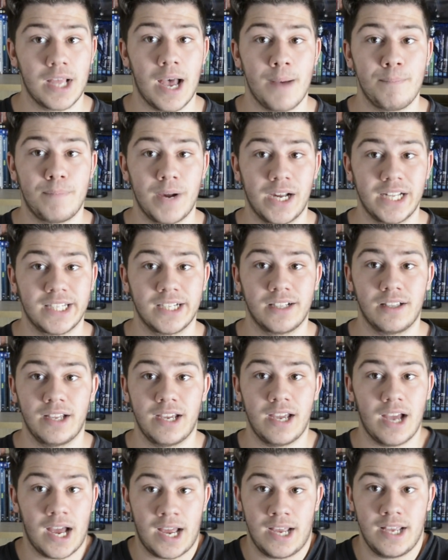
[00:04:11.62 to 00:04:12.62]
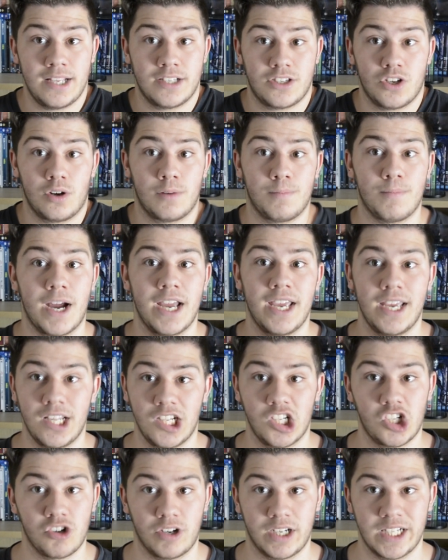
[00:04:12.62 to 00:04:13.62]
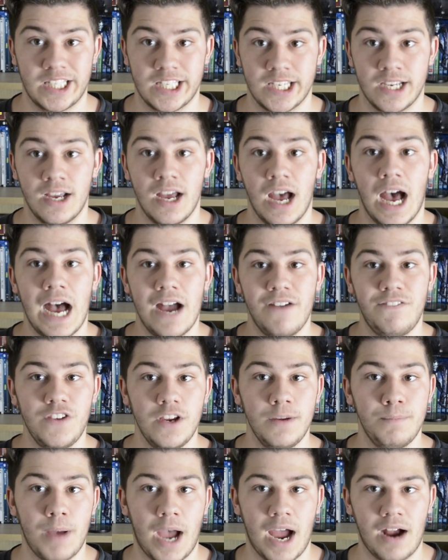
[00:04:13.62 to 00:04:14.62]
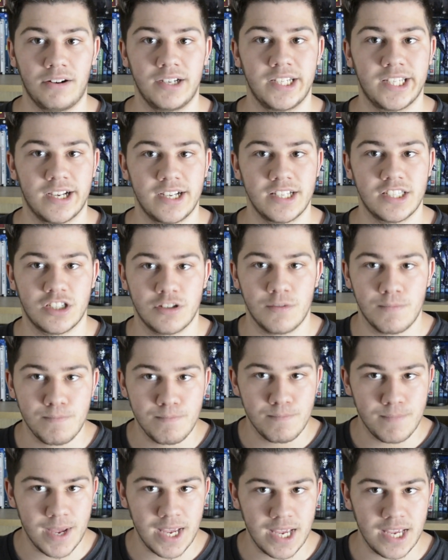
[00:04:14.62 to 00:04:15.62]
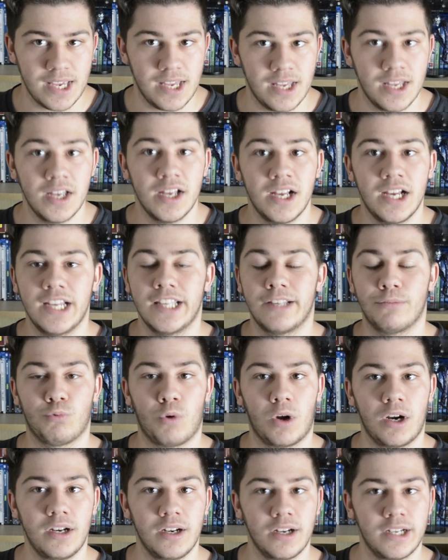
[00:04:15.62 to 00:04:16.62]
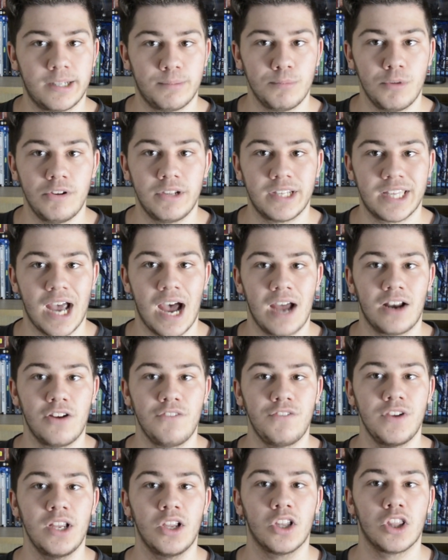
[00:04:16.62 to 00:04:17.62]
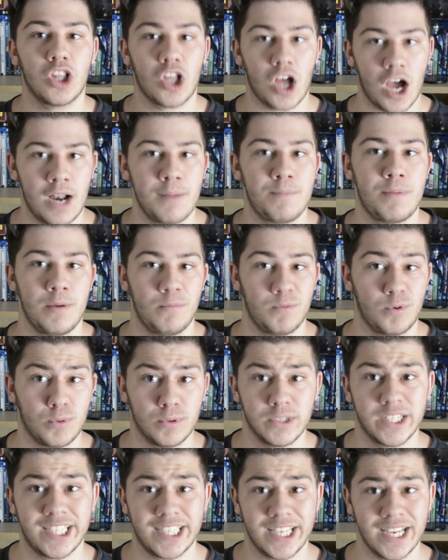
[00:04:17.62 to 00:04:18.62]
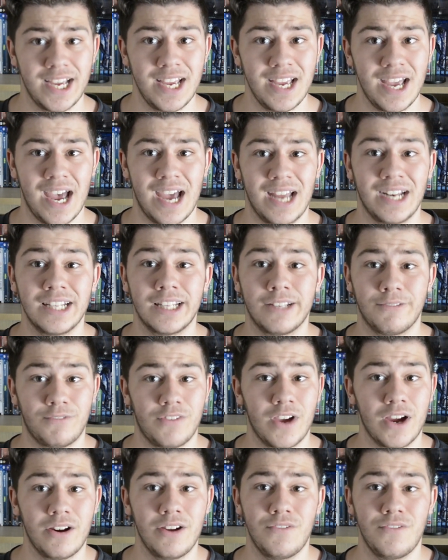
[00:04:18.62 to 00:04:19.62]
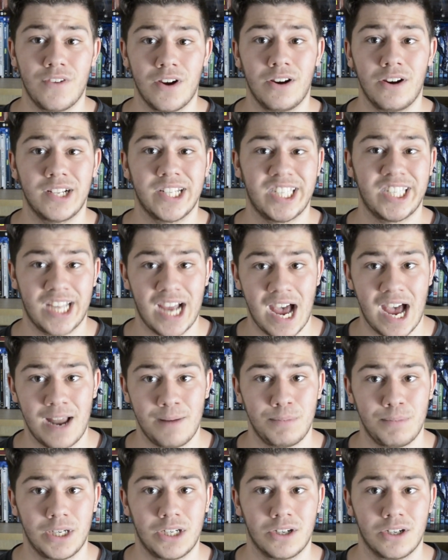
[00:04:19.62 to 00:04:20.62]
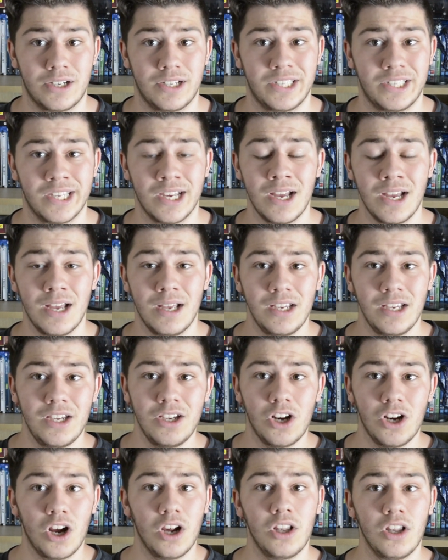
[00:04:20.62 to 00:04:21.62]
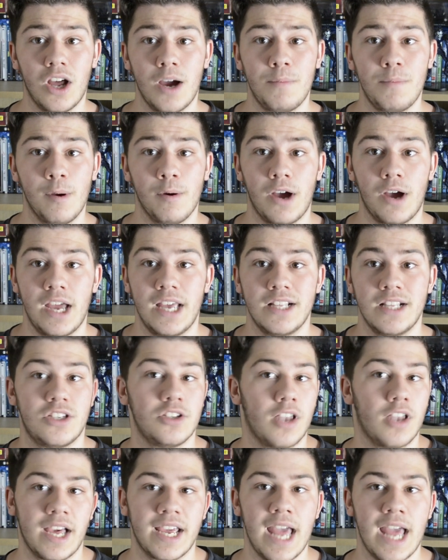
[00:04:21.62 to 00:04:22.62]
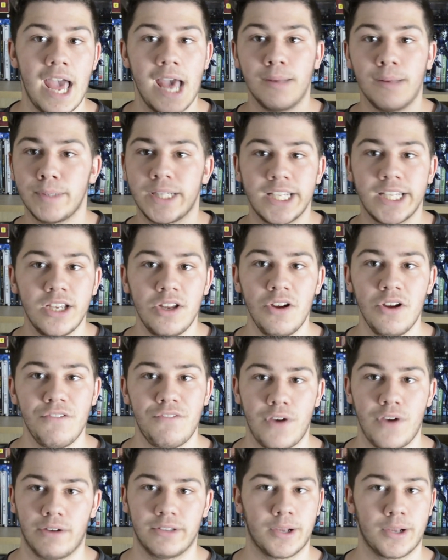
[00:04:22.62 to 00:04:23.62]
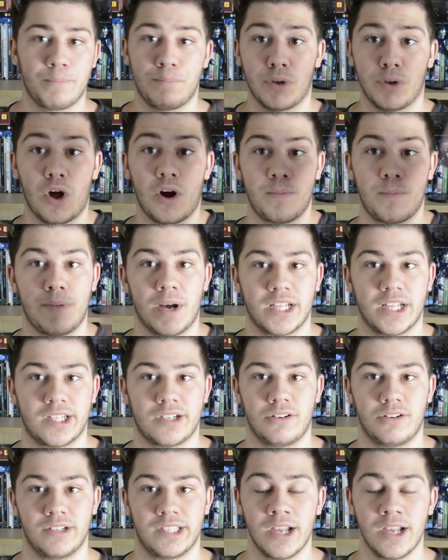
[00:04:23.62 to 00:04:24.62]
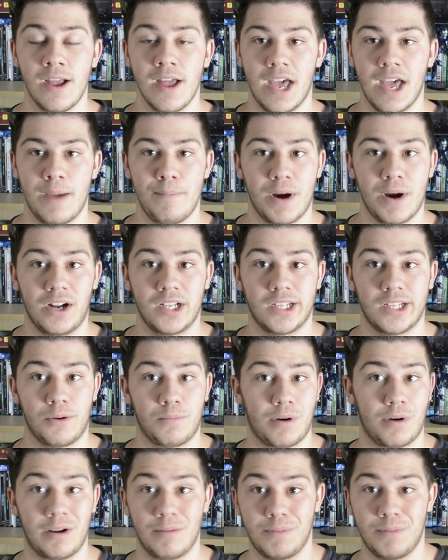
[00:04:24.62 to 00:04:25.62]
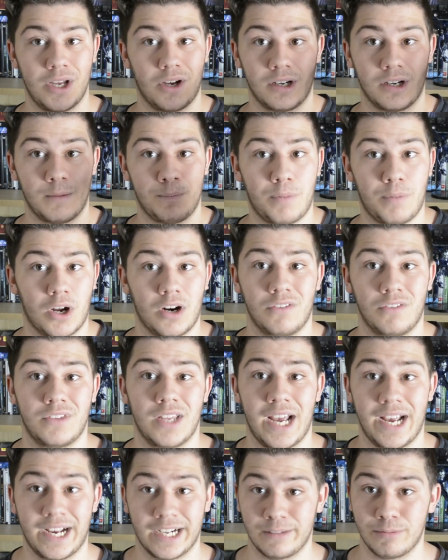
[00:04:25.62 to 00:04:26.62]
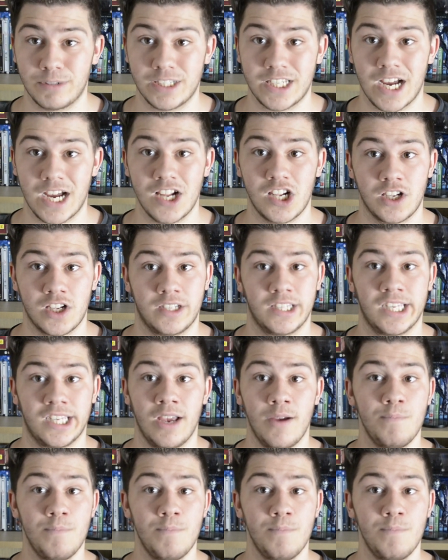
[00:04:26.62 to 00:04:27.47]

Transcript: that basically it took my interest. I think Parasite, to me, is one of those movies that I don't think a lot of people will see, and it's very, very sad because, you know, a lot of people are into like MCU films or blockbusters, and Parasite will probably be on the bottom of their expectations.